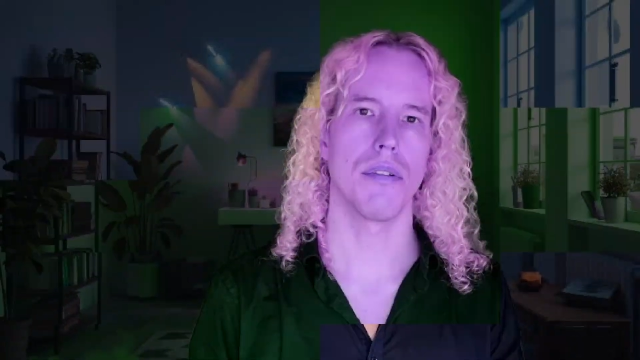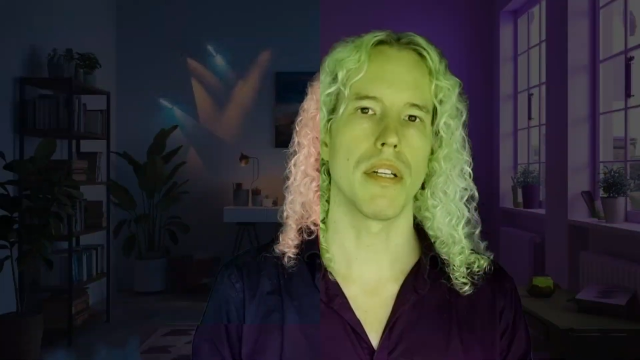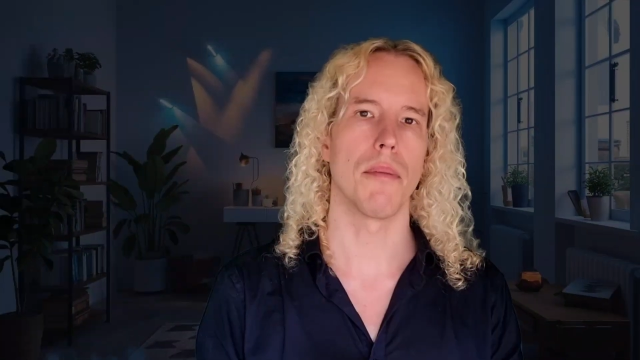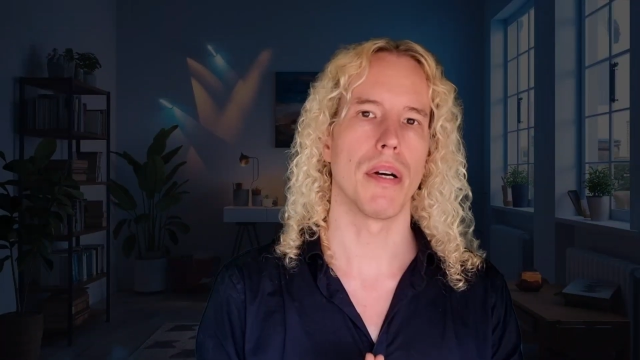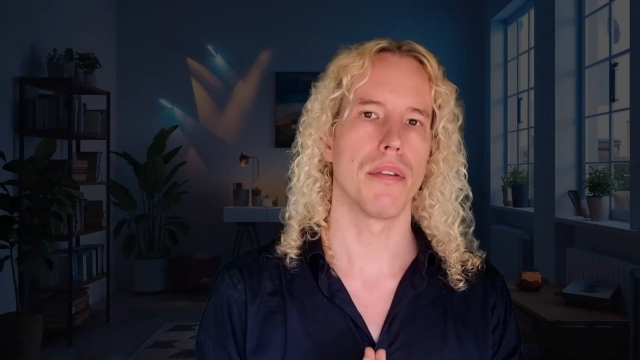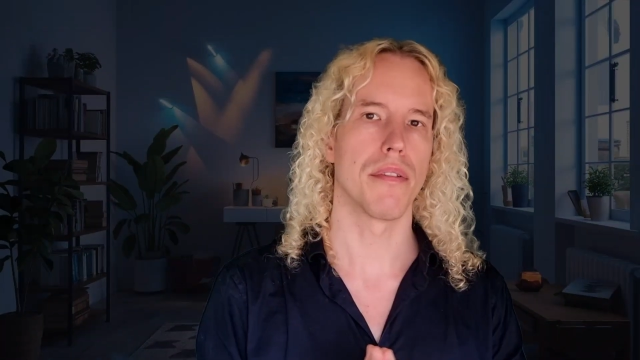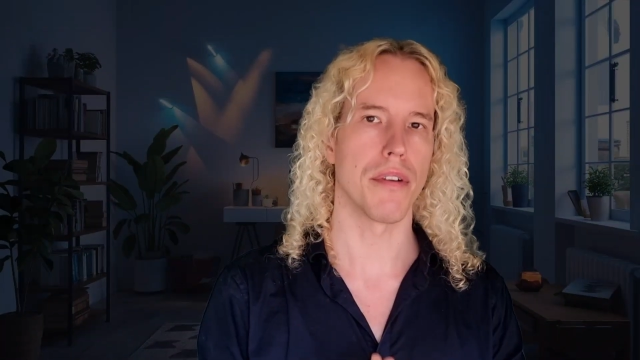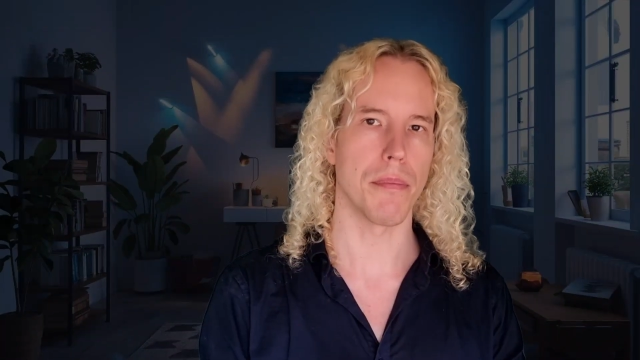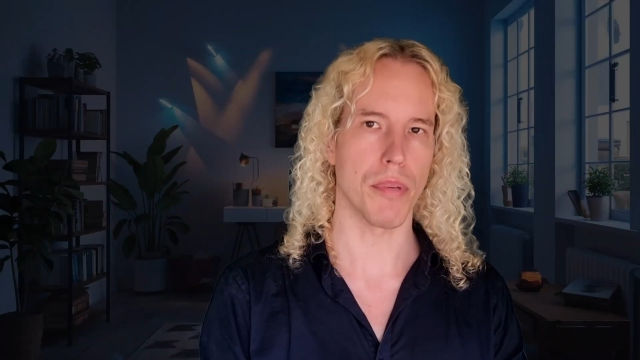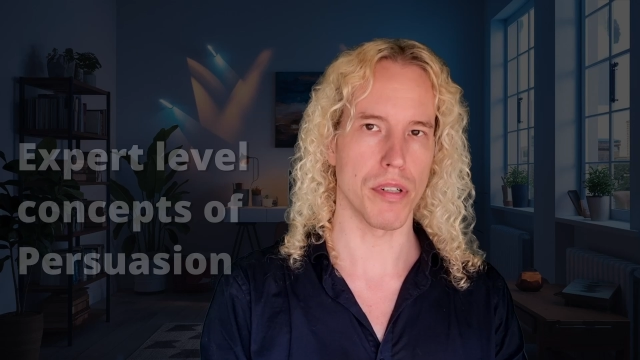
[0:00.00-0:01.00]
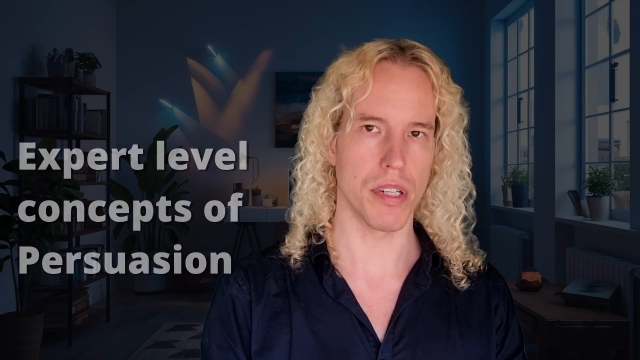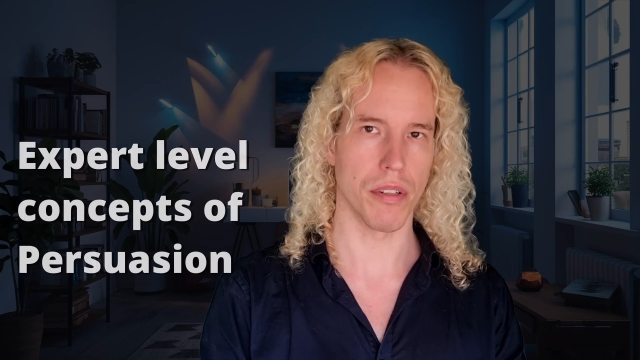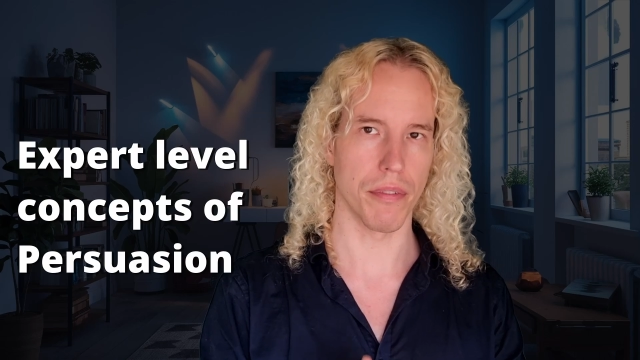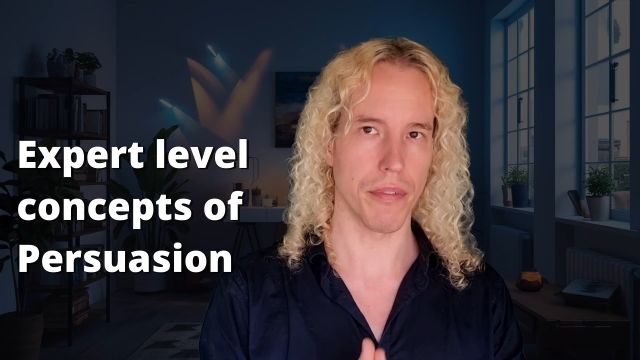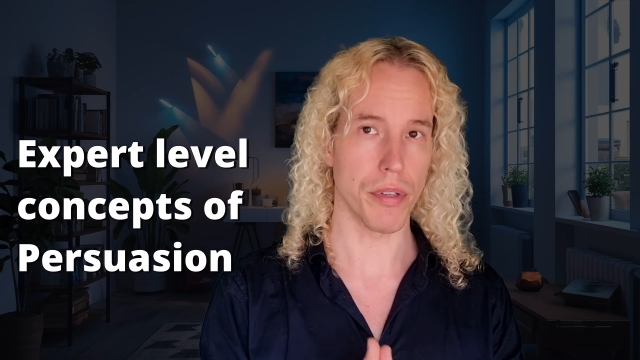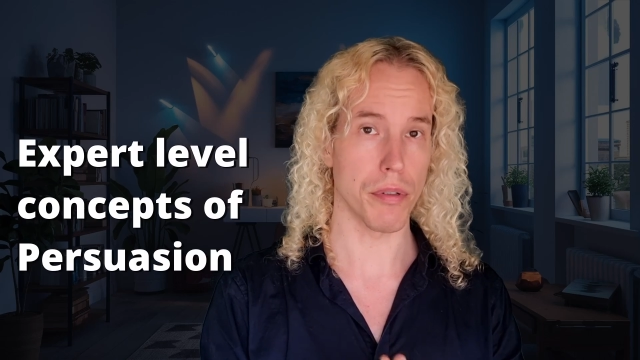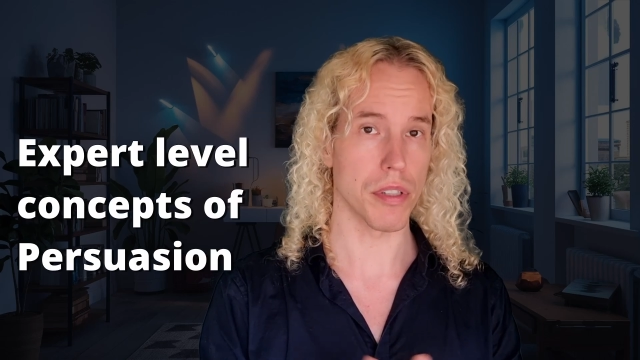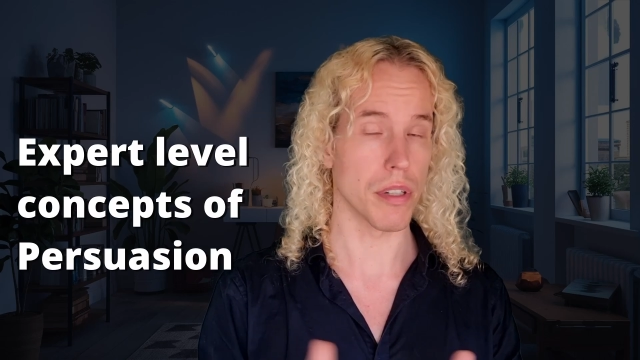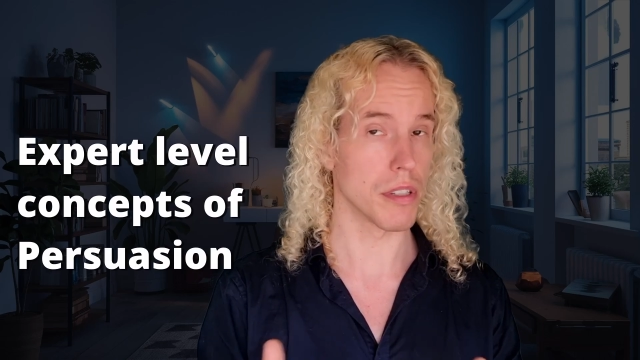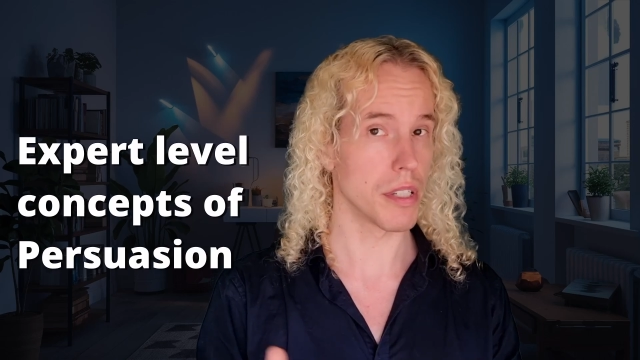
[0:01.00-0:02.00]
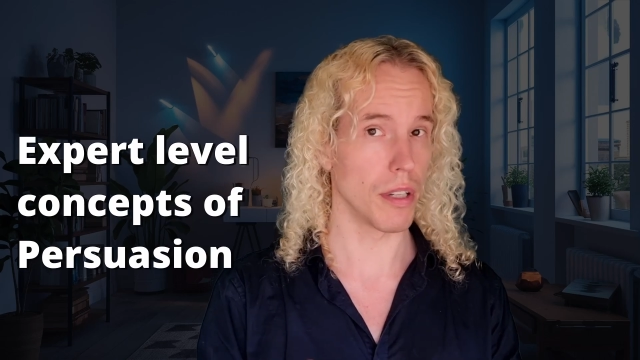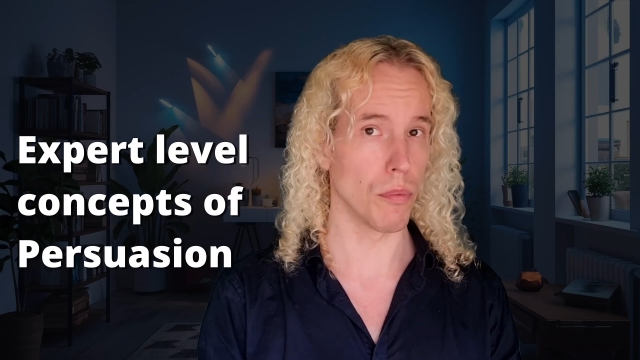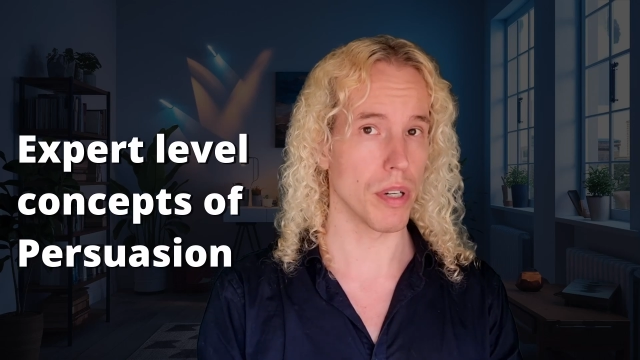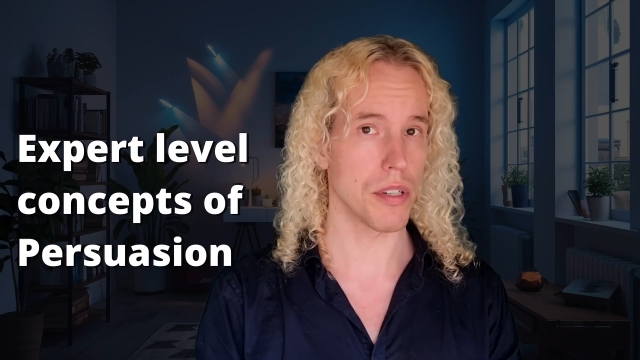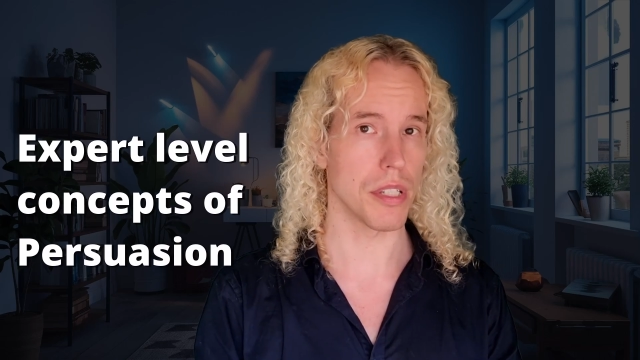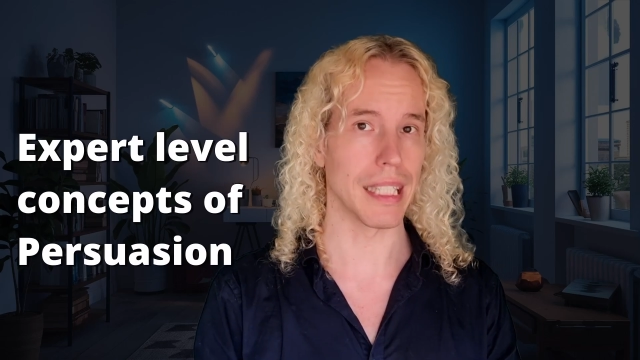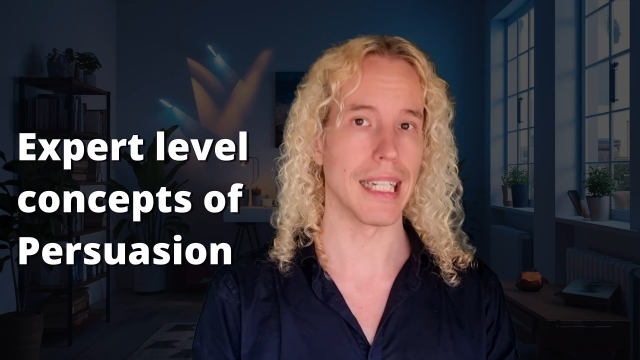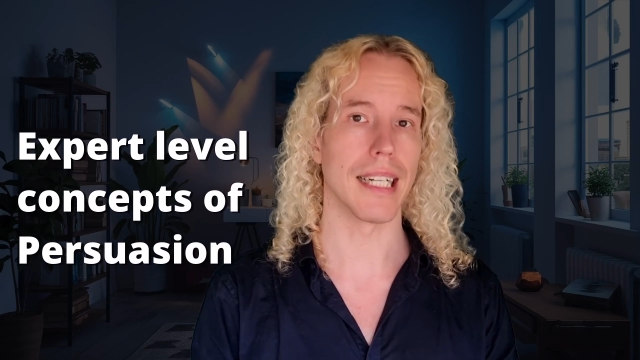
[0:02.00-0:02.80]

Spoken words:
only about 30% of the viewers are still watching,